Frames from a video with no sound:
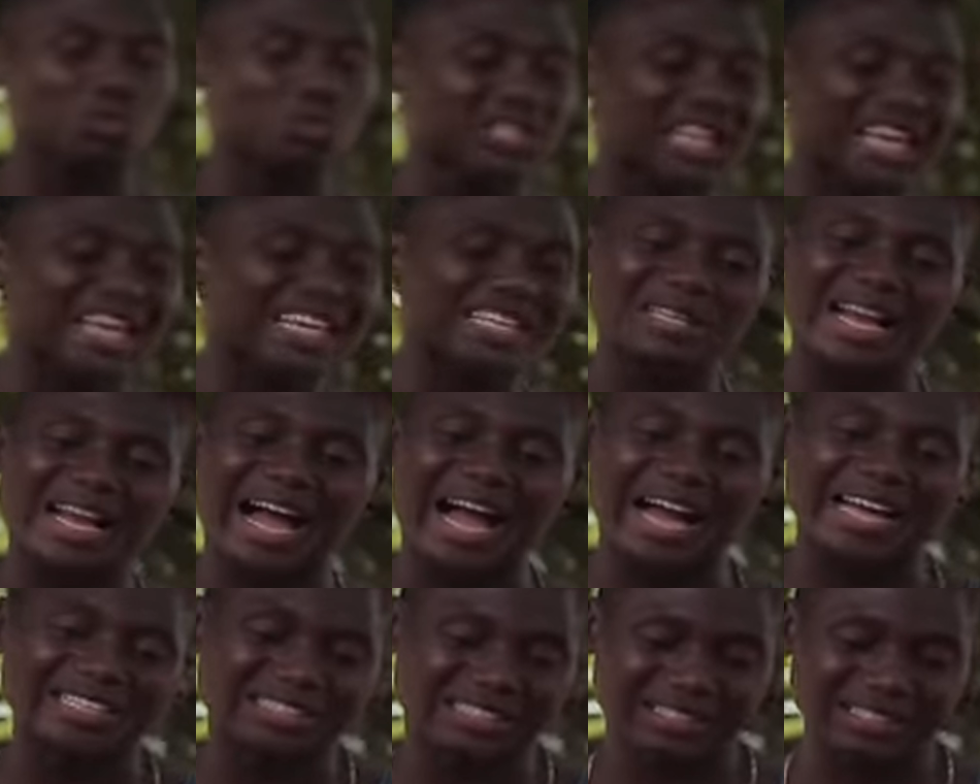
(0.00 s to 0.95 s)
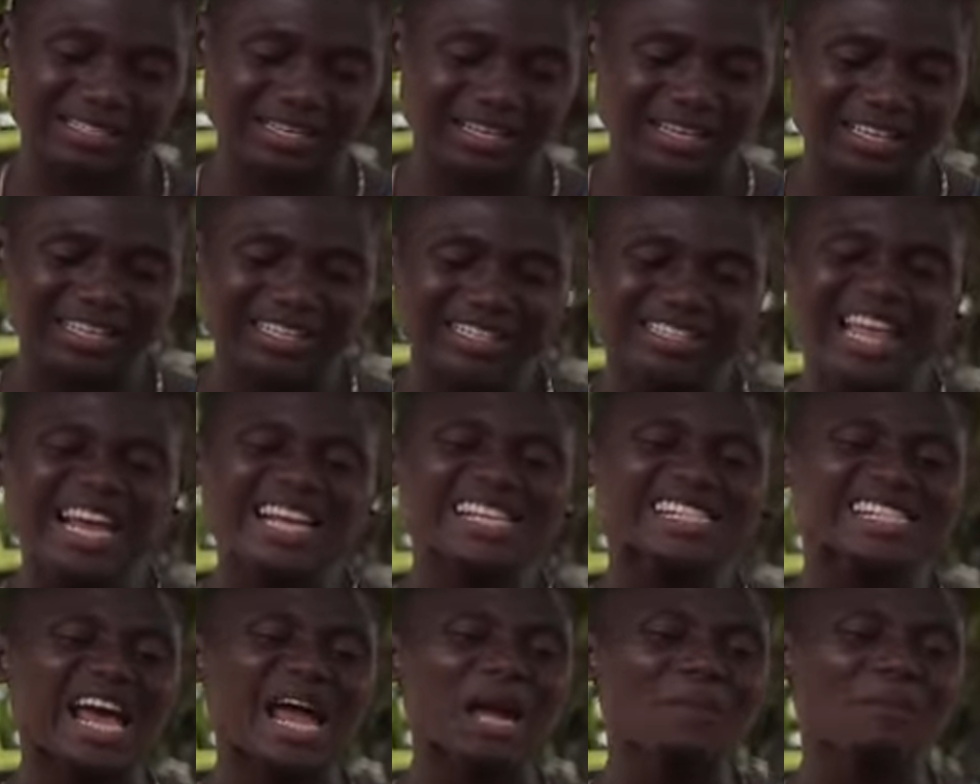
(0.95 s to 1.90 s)
to day in heart. He day
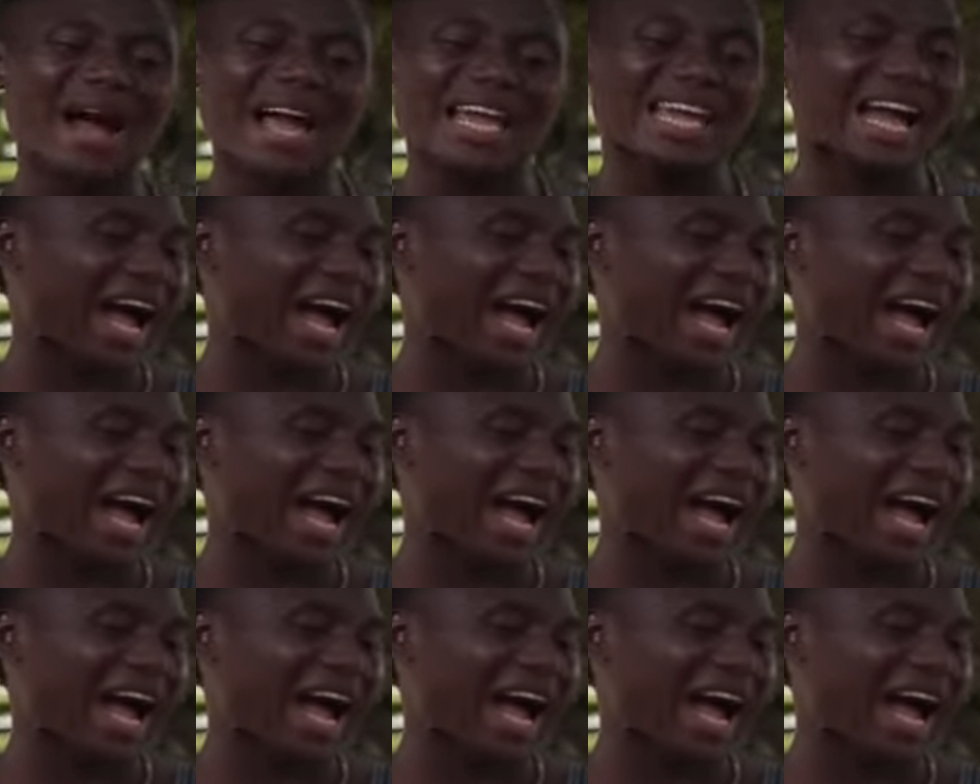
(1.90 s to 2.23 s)
inside my